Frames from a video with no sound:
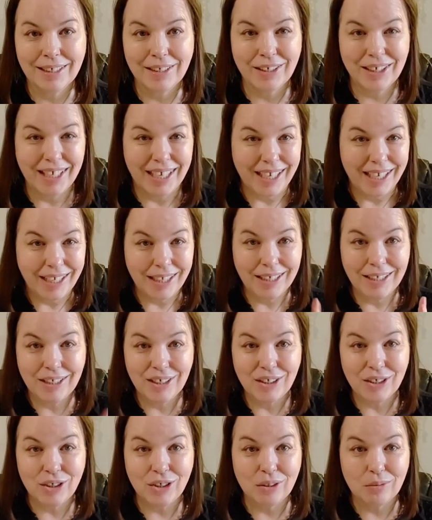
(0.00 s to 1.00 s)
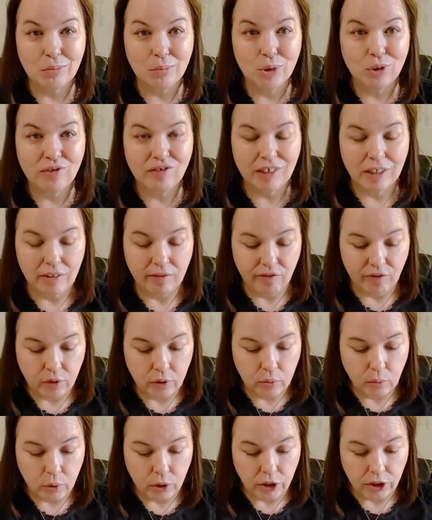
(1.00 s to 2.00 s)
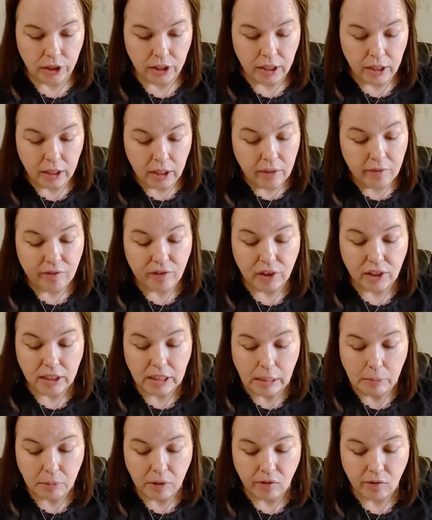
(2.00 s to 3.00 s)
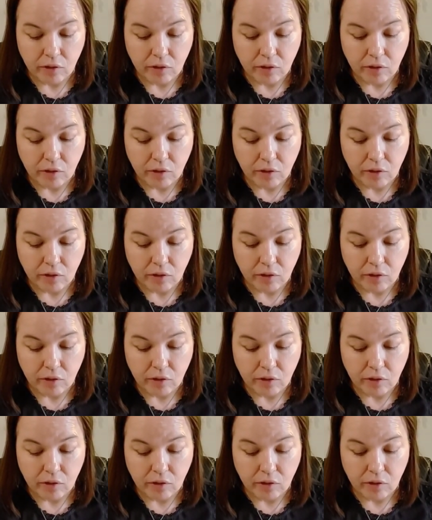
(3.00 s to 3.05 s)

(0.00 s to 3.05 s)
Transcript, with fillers: okay? You're moving forward. For some of